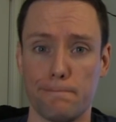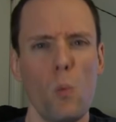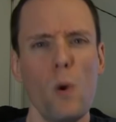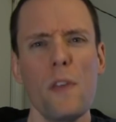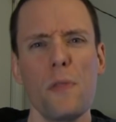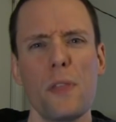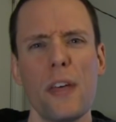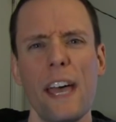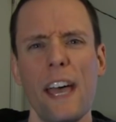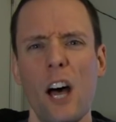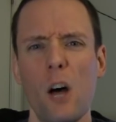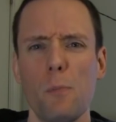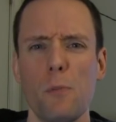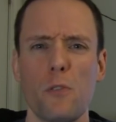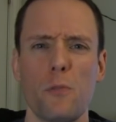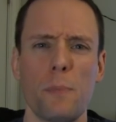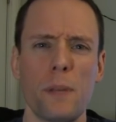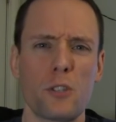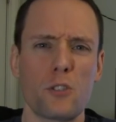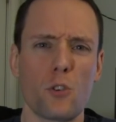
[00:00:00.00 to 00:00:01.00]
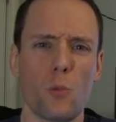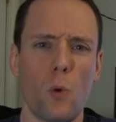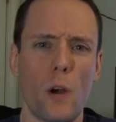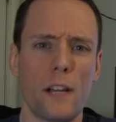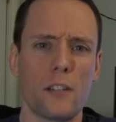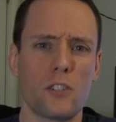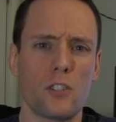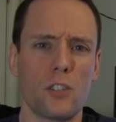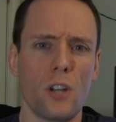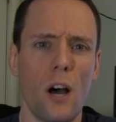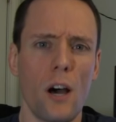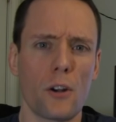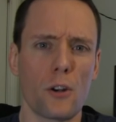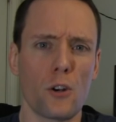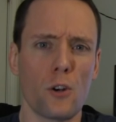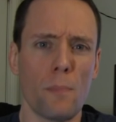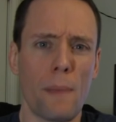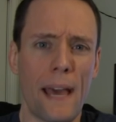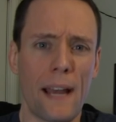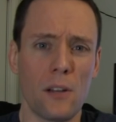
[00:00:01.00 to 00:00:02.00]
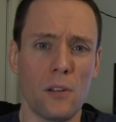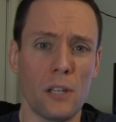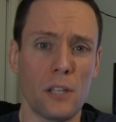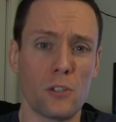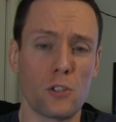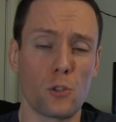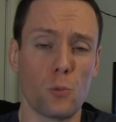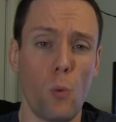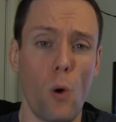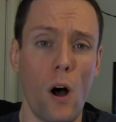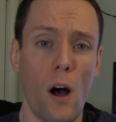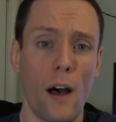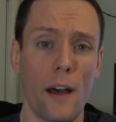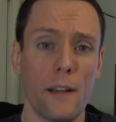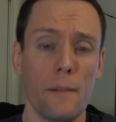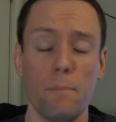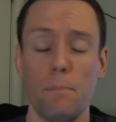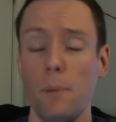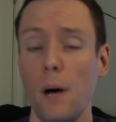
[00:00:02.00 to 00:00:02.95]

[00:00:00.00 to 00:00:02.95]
With the help of Mr. White's daughter, Madeleine Swann,